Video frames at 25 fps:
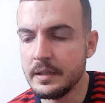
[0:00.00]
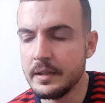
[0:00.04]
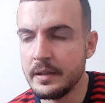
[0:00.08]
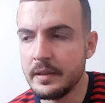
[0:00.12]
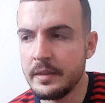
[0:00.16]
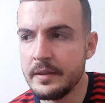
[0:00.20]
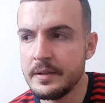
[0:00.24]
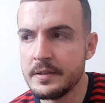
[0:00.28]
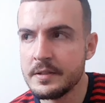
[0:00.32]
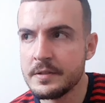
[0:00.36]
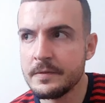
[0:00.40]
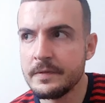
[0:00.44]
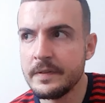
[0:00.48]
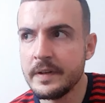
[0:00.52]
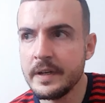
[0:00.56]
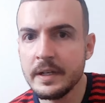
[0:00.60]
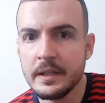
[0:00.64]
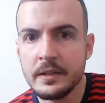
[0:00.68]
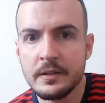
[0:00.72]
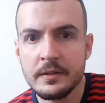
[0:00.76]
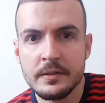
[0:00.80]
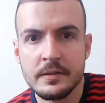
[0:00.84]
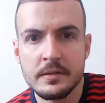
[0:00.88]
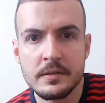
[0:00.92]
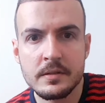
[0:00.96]
This
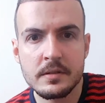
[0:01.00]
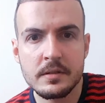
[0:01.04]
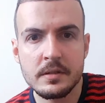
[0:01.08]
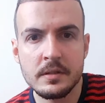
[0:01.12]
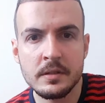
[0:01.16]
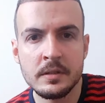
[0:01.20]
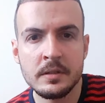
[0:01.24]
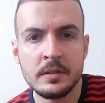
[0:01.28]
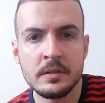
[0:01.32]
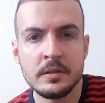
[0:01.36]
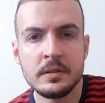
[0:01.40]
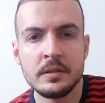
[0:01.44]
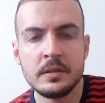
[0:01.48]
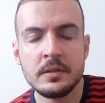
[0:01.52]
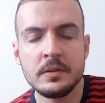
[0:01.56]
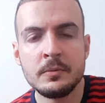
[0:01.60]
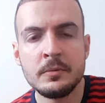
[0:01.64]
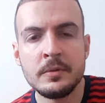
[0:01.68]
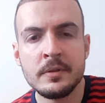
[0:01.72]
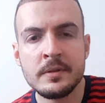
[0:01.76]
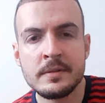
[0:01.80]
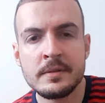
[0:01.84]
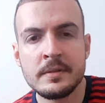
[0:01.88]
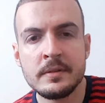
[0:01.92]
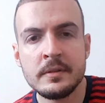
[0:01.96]
fragrance
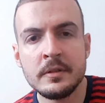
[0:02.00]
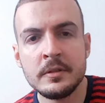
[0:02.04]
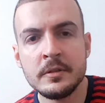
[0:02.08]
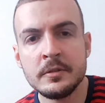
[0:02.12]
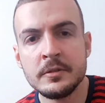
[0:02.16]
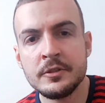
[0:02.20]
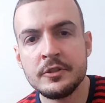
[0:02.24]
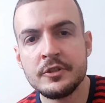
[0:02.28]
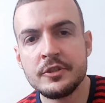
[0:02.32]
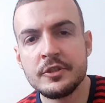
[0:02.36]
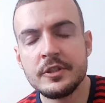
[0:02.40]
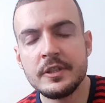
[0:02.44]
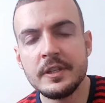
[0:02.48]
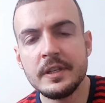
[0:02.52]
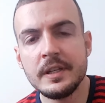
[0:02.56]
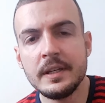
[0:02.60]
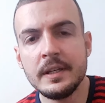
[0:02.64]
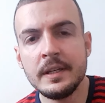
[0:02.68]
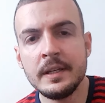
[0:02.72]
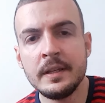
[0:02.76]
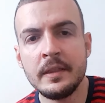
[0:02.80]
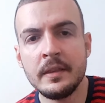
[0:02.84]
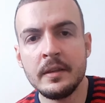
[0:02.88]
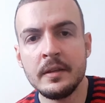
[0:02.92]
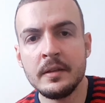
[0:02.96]
was launched
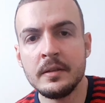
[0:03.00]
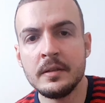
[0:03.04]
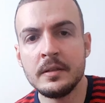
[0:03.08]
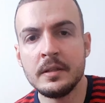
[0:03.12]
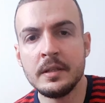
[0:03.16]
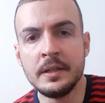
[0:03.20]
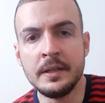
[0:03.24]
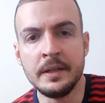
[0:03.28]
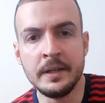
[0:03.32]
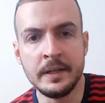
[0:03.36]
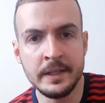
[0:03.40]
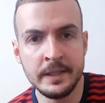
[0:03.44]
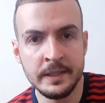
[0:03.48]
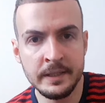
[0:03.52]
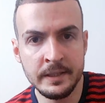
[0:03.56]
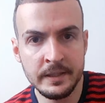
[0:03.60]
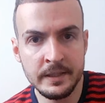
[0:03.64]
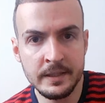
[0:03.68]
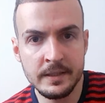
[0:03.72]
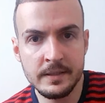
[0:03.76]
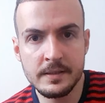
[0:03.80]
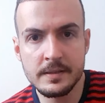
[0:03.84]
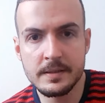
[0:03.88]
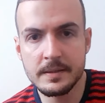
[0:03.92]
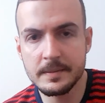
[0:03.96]
in the
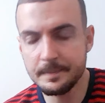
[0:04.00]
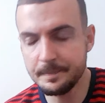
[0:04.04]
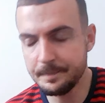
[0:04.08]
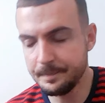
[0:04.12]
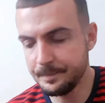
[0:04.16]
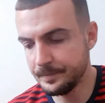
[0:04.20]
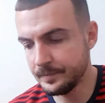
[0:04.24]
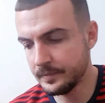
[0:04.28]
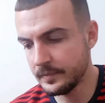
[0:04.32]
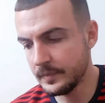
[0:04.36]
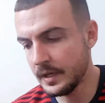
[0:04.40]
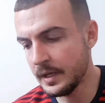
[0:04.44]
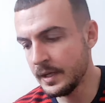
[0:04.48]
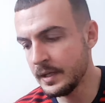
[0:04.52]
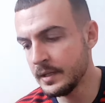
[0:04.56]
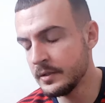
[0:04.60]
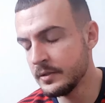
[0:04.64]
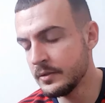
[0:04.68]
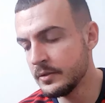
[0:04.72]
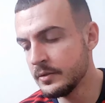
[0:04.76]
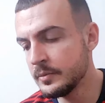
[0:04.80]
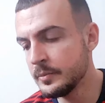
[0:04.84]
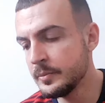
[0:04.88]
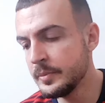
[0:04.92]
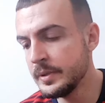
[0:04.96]
90s, and
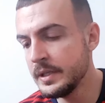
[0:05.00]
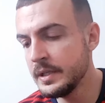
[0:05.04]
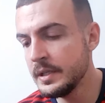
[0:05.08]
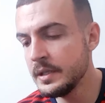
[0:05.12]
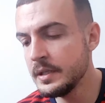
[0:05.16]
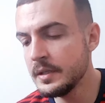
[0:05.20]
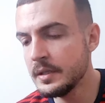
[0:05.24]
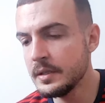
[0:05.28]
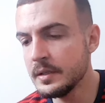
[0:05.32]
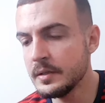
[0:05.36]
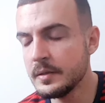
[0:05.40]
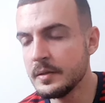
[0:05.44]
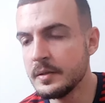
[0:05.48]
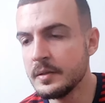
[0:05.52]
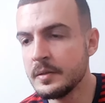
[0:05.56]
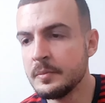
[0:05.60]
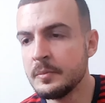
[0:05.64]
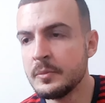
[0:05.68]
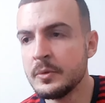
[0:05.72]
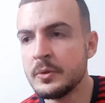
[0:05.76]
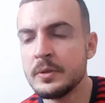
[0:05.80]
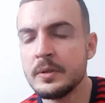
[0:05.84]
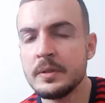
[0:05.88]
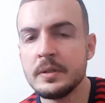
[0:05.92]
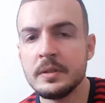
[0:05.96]
to be
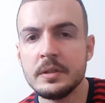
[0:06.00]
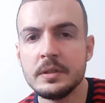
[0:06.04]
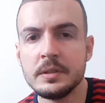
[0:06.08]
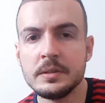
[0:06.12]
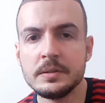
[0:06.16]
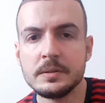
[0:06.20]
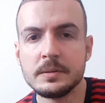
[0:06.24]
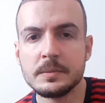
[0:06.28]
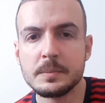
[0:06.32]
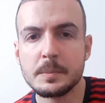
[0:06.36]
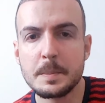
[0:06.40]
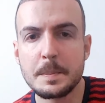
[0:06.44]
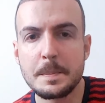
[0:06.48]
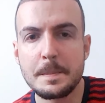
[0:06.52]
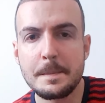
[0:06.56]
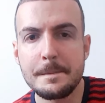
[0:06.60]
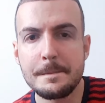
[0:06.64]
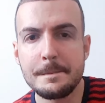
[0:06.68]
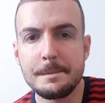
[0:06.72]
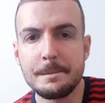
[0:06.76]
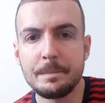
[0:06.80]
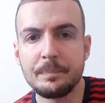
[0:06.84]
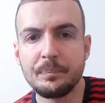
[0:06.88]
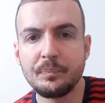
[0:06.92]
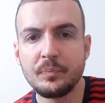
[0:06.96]
more
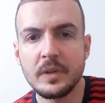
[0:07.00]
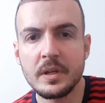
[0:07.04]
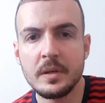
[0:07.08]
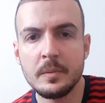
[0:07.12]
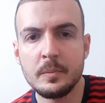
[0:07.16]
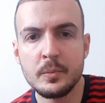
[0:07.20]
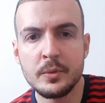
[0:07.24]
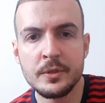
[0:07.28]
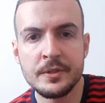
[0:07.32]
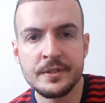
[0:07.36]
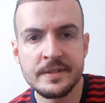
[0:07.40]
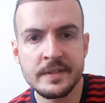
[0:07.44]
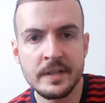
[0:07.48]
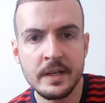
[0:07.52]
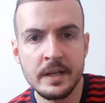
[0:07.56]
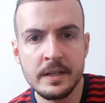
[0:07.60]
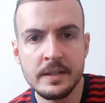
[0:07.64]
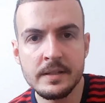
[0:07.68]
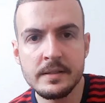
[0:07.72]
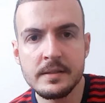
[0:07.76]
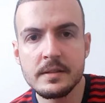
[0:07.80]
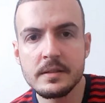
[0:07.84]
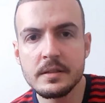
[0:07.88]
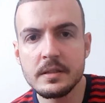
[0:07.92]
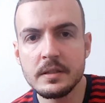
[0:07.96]

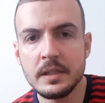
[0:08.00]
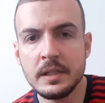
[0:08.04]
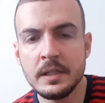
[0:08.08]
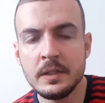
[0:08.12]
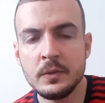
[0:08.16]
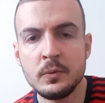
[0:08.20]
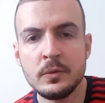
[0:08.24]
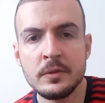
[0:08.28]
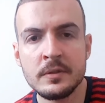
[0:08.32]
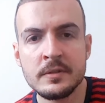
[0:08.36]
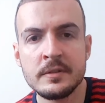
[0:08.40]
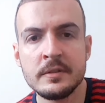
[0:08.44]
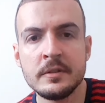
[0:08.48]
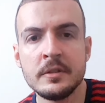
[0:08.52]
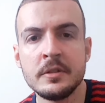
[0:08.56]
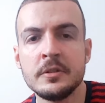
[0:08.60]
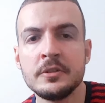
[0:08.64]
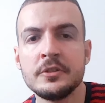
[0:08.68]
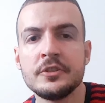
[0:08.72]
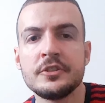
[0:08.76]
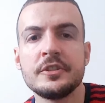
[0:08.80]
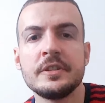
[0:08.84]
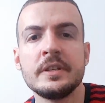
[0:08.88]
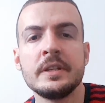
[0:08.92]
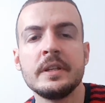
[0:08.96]
precise, it was
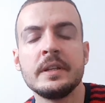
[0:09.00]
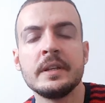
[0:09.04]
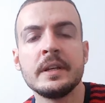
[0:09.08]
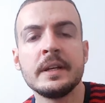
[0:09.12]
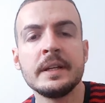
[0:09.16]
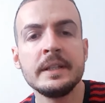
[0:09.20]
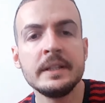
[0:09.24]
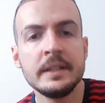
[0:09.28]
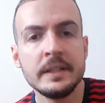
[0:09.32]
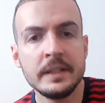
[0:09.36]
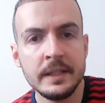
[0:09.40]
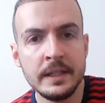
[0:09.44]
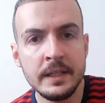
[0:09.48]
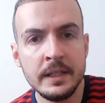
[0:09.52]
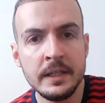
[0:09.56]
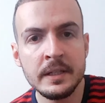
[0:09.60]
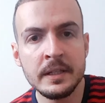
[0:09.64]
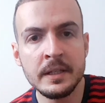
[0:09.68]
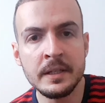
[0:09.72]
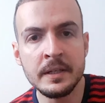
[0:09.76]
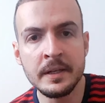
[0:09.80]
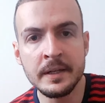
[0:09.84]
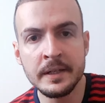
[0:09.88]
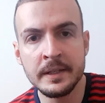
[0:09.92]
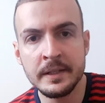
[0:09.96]
launched in
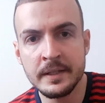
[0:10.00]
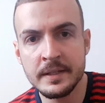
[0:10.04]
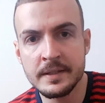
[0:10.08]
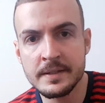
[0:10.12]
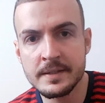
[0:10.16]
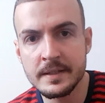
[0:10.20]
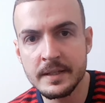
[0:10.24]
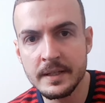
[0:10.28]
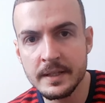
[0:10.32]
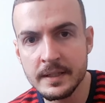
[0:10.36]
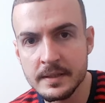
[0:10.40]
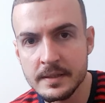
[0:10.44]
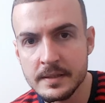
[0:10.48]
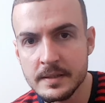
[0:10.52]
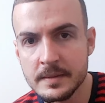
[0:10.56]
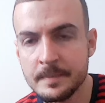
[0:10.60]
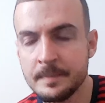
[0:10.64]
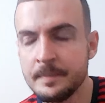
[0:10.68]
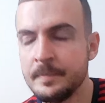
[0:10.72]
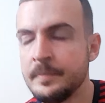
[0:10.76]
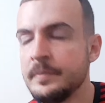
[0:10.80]
1996.